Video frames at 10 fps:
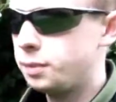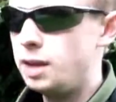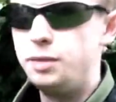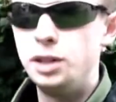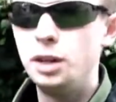
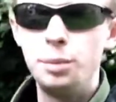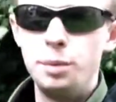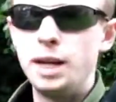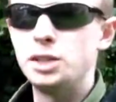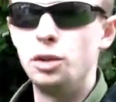If you're dumping
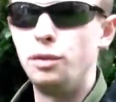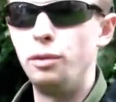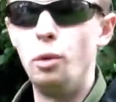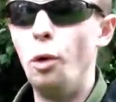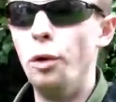mags on the
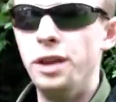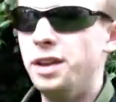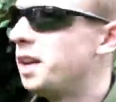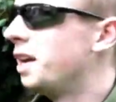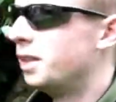floor, then
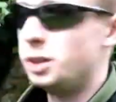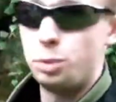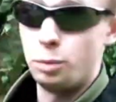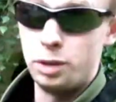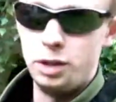there's
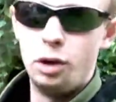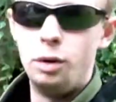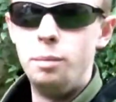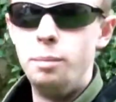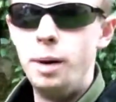probably not
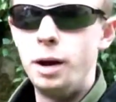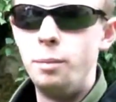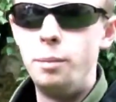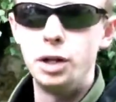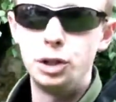
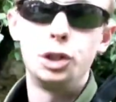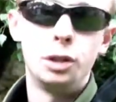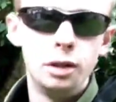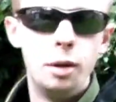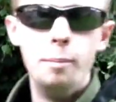much
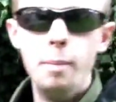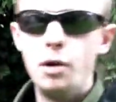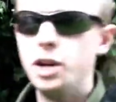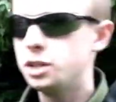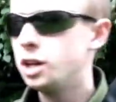
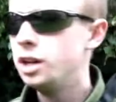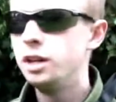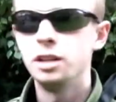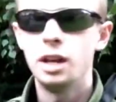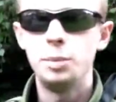merit
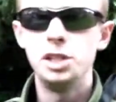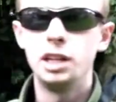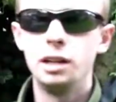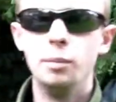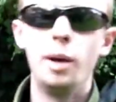to that
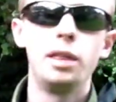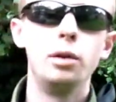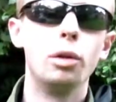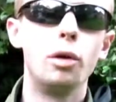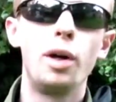particular
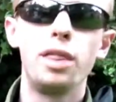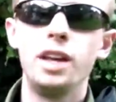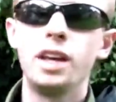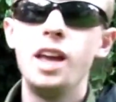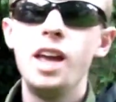method, although I
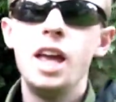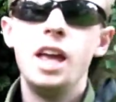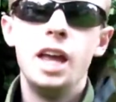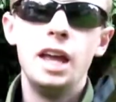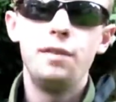think
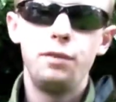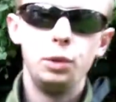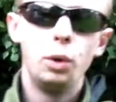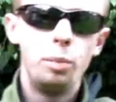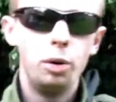if
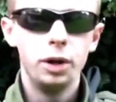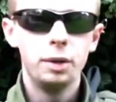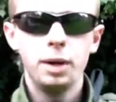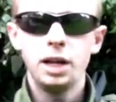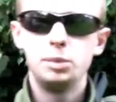you are putting
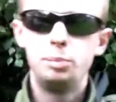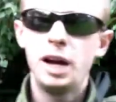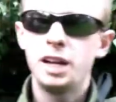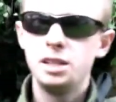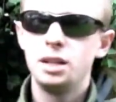mags
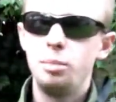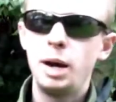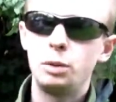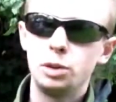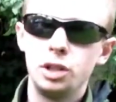back into the
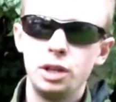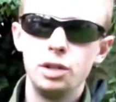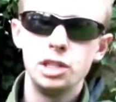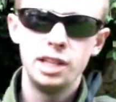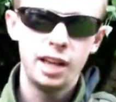pouch they
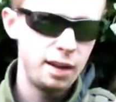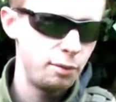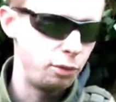originally came